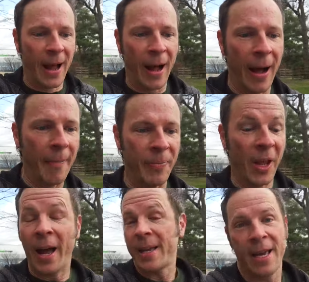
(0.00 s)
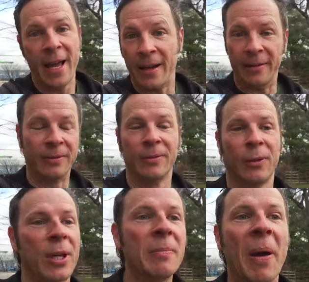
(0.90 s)
Um, again,
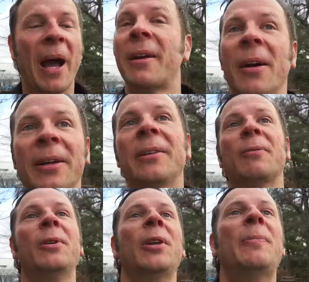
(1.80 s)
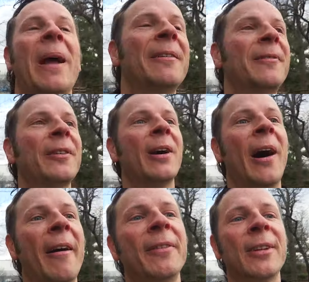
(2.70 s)
looking back on it, really painfully
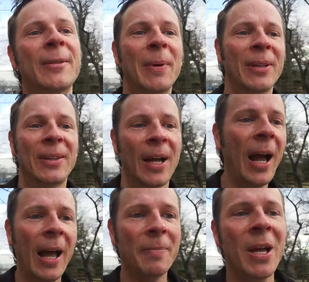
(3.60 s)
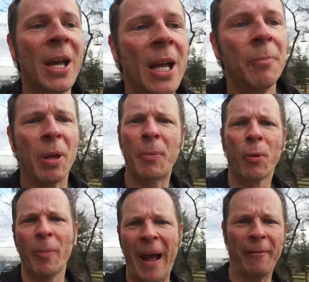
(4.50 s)
obvious, but at the time, people
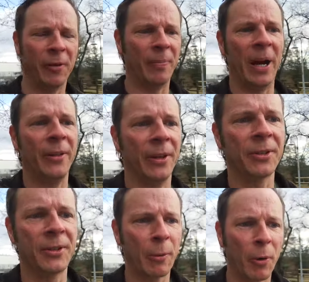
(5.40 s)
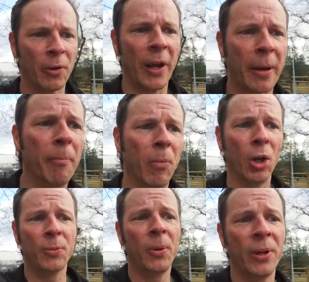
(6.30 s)
were baffled by this. There were like
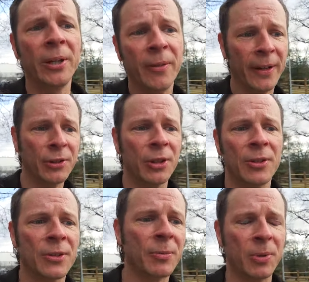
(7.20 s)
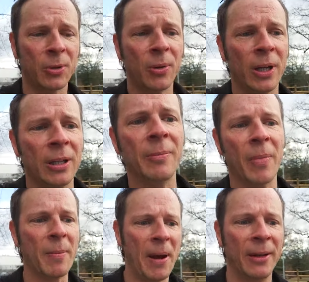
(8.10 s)
multiple interventions between
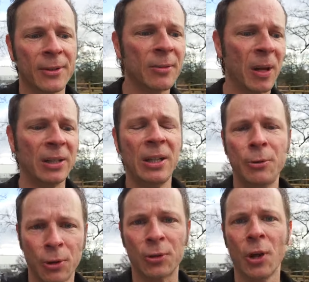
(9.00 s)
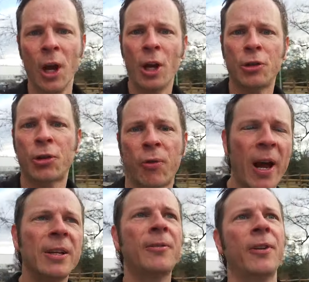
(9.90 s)
my parents and my teachers
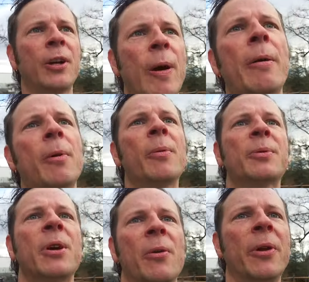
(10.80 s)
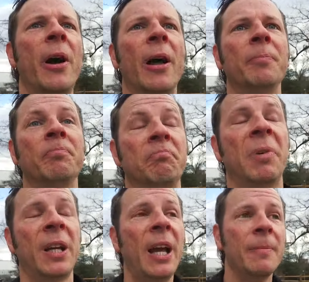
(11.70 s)
trying to figure out what was going on,
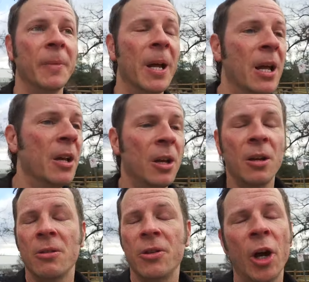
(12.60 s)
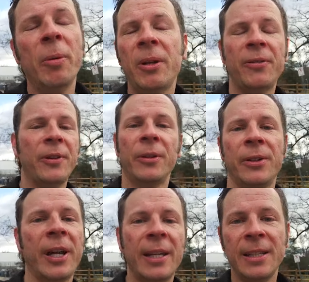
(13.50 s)
but again, nobody
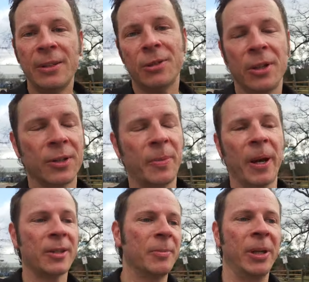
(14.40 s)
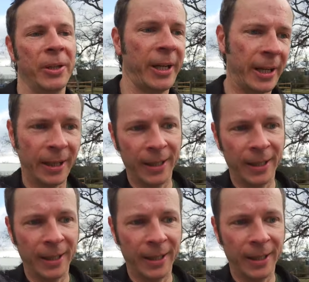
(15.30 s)
fielded A D H D as a possibility.